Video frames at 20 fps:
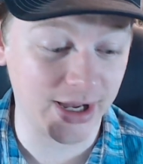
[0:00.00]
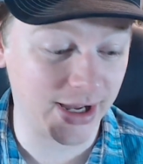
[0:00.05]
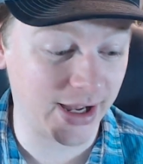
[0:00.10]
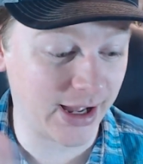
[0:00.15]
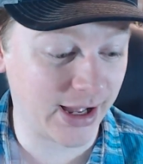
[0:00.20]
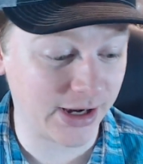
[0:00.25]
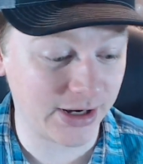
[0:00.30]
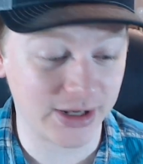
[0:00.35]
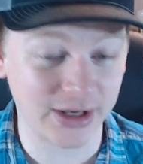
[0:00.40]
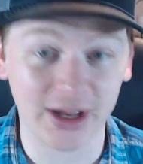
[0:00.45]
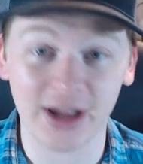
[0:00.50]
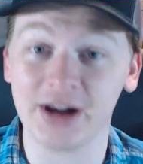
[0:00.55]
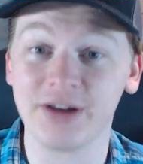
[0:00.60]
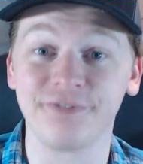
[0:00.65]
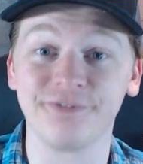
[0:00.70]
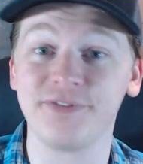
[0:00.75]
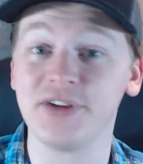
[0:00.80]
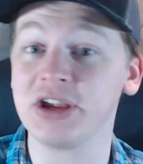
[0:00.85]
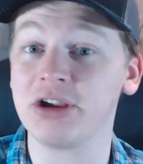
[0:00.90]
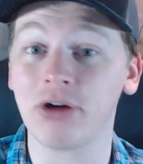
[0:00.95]
how to
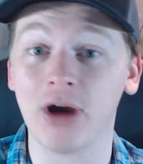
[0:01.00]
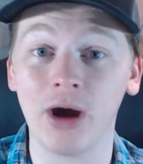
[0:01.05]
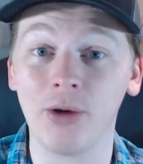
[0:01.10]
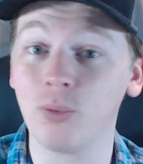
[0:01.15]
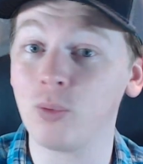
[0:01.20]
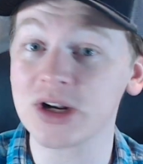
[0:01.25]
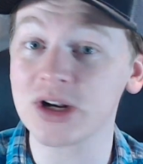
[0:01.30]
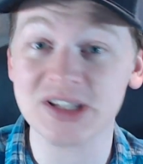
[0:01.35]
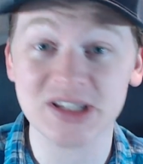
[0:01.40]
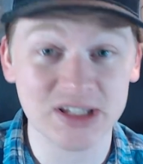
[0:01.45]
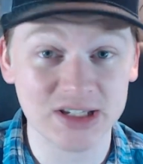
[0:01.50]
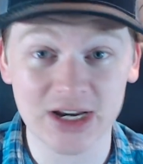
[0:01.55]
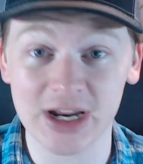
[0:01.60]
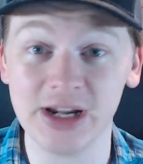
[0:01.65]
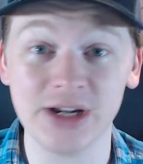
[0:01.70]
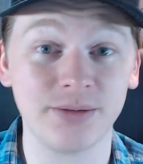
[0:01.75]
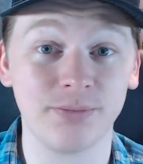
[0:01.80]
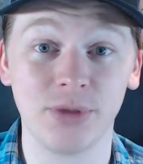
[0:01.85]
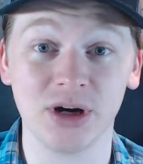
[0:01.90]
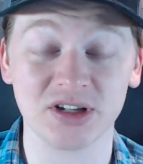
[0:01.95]
figure out what state
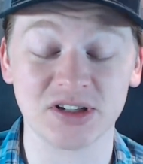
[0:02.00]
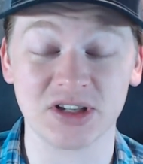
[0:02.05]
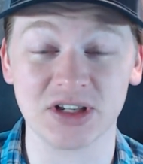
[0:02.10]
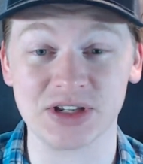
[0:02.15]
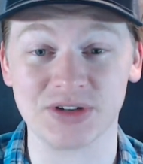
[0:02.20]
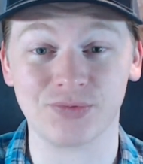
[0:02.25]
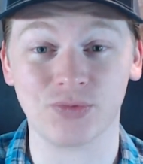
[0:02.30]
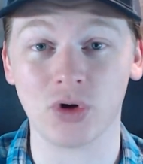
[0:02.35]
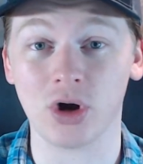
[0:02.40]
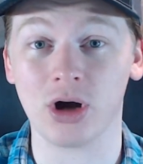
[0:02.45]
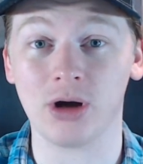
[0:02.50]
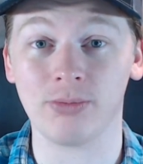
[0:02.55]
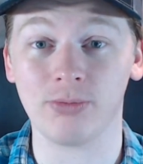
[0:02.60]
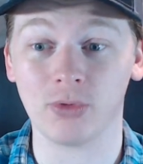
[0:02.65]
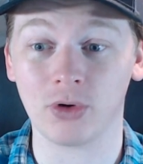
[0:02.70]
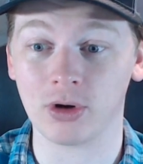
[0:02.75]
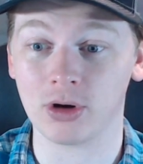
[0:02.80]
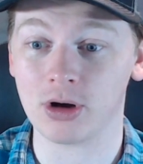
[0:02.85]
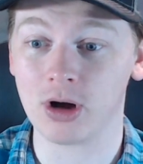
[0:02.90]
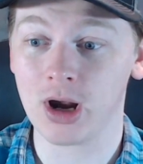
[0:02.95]
a bus is from,
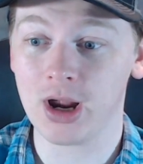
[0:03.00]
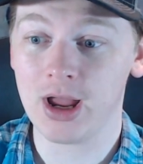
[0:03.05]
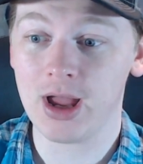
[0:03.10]
or